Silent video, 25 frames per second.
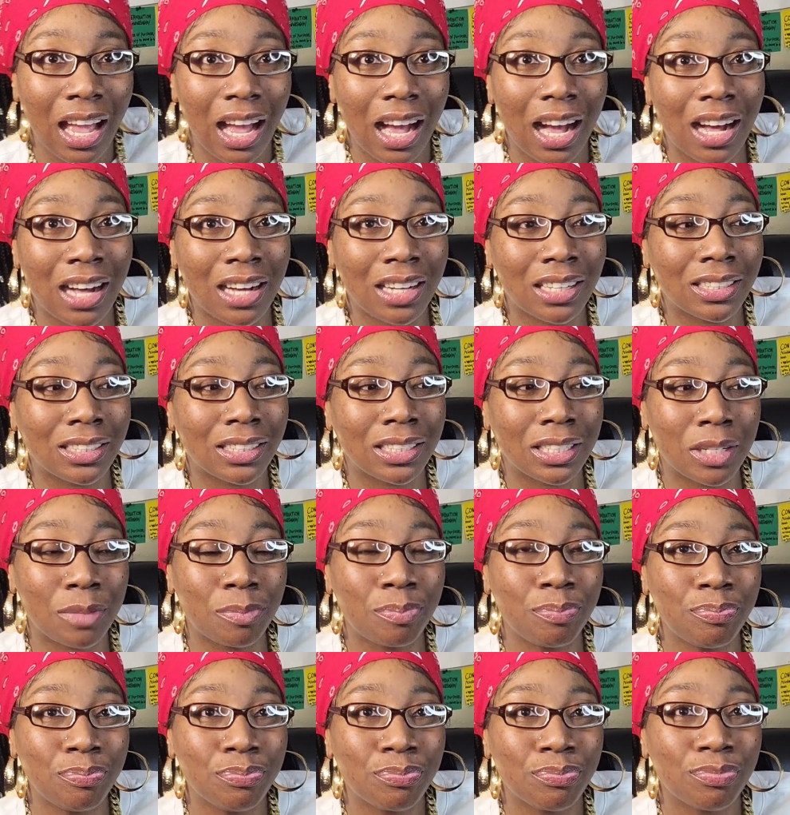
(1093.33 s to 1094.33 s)

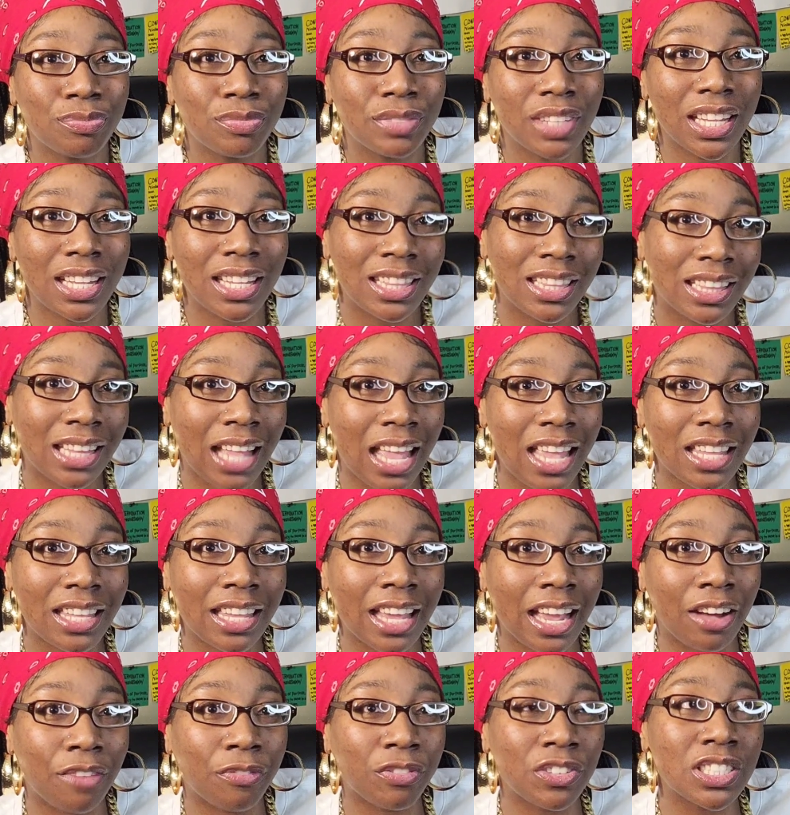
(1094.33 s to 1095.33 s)
um thank
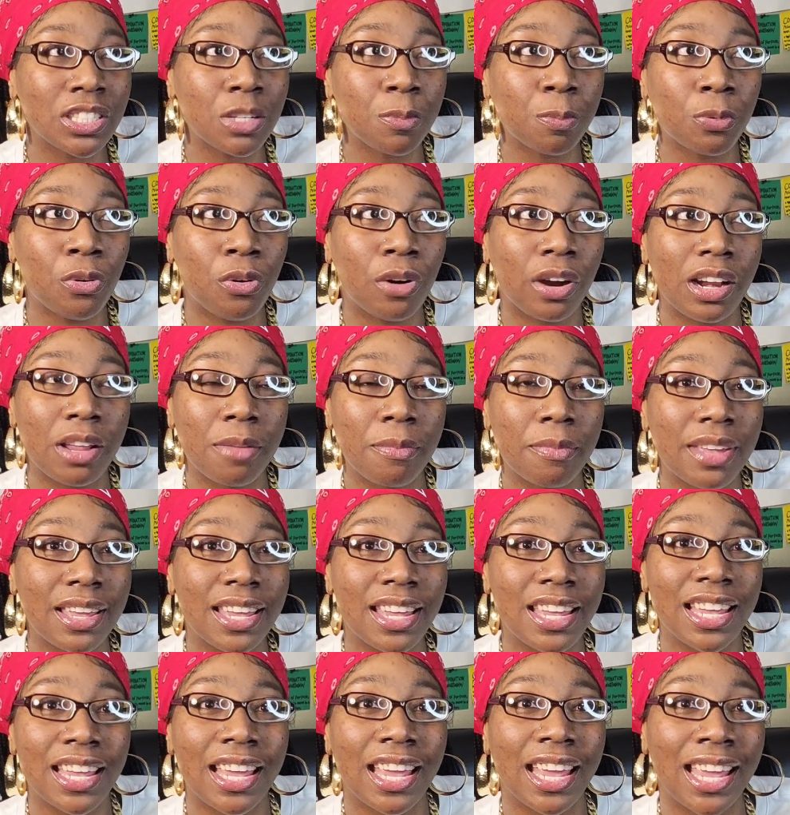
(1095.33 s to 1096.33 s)
y'all for supporting
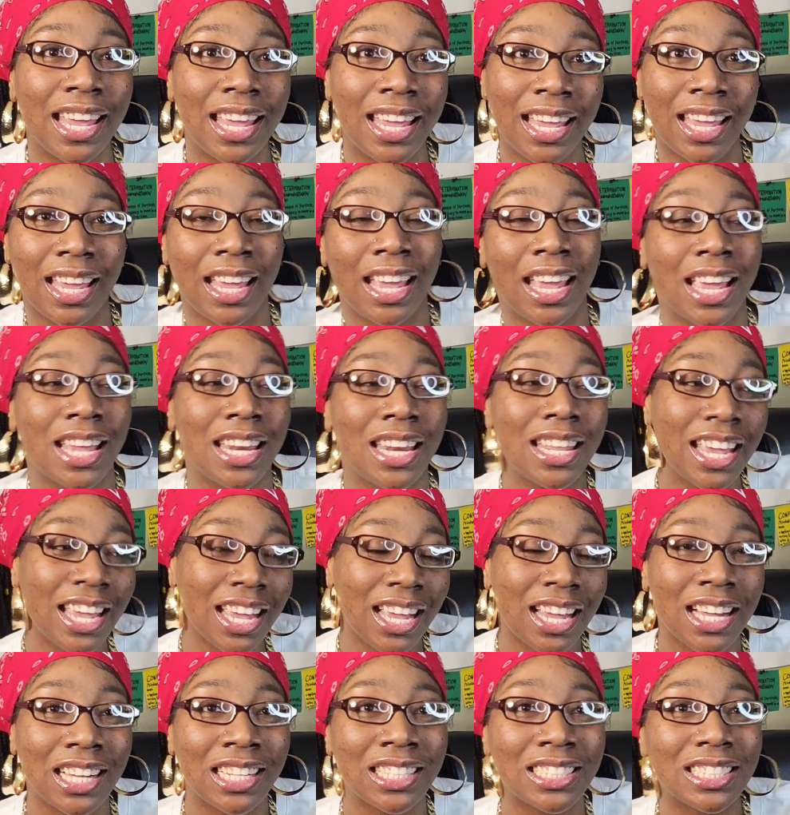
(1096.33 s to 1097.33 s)
me and
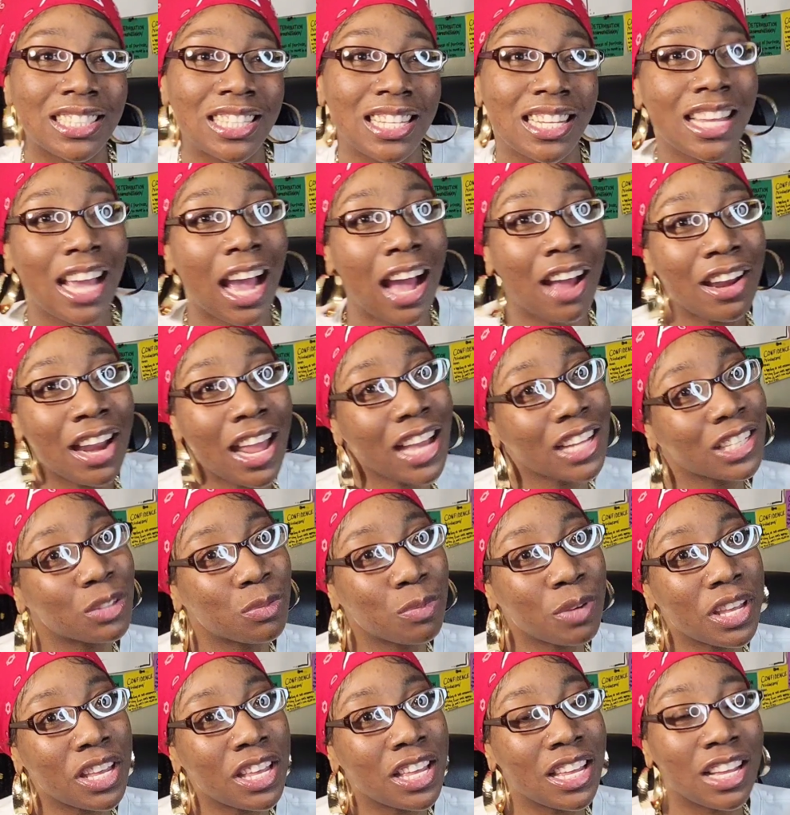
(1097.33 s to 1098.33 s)
yeah, see y'all next
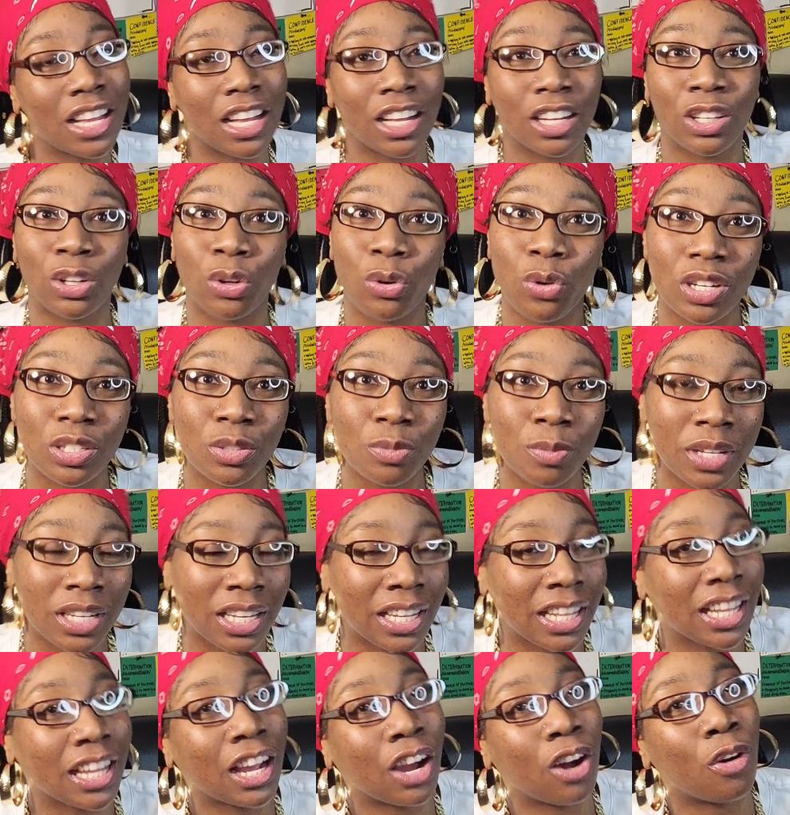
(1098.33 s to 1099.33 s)
week, Lord's
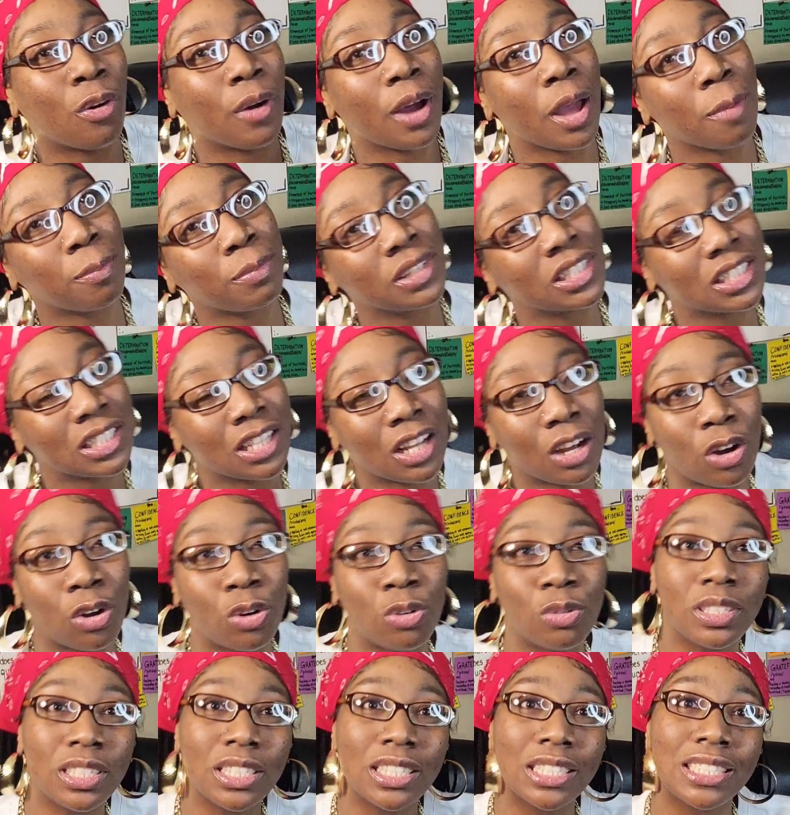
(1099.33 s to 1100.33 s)
willing, on
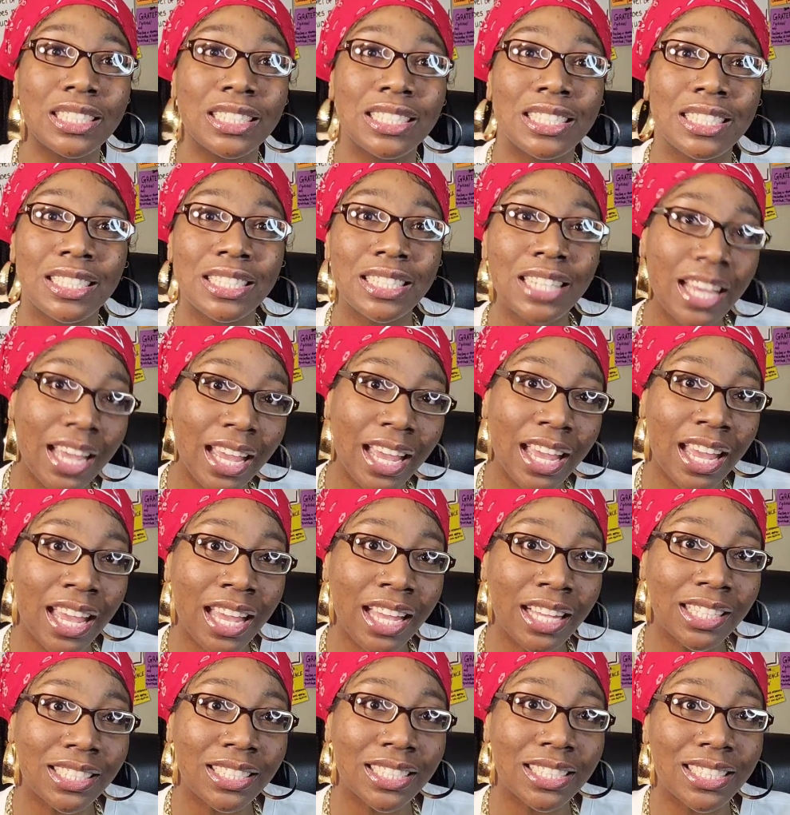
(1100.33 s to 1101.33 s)
episode
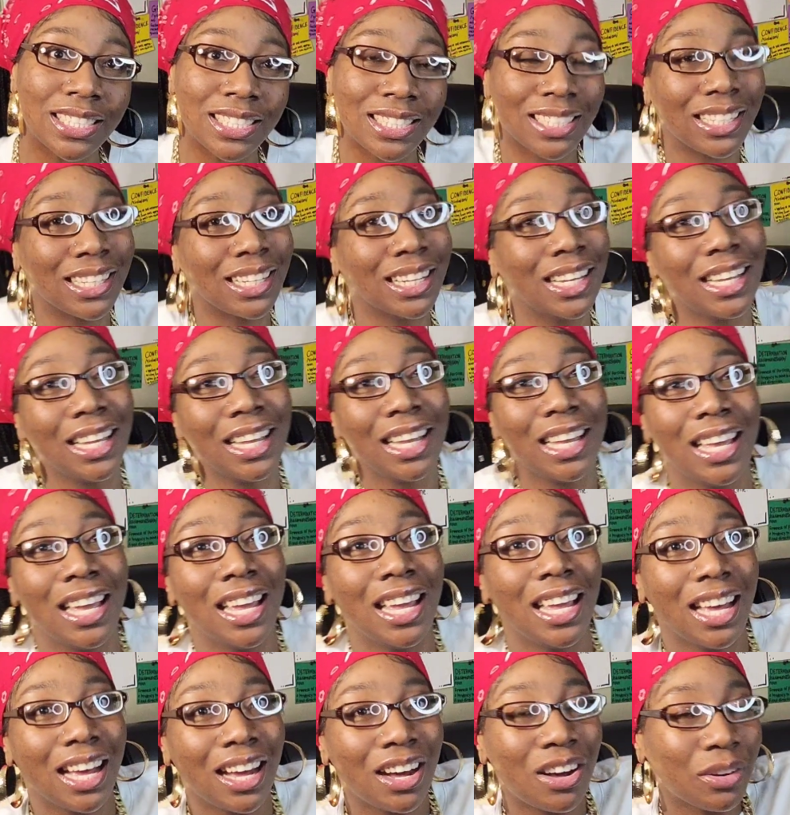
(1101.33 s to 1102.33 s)
six.
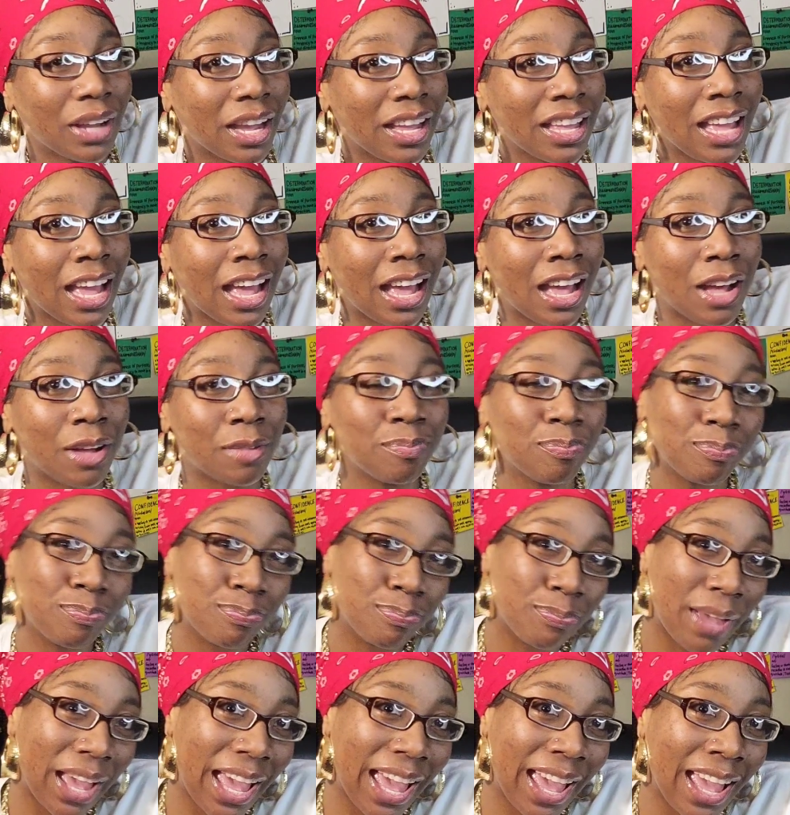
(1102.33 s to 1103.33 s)
Okay, y'all.
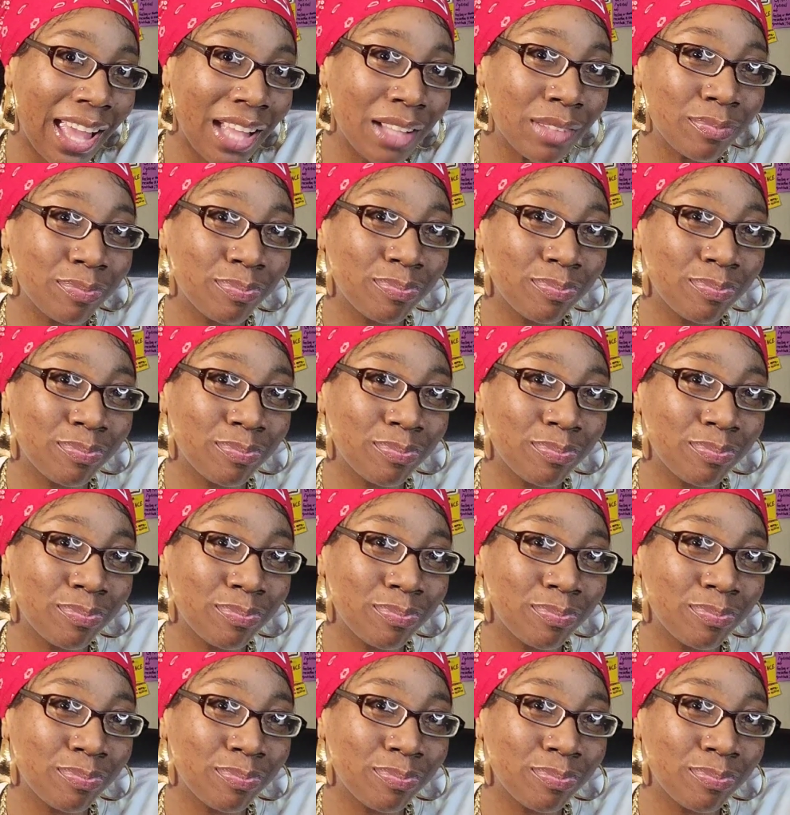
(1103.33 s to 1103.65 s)
Bye.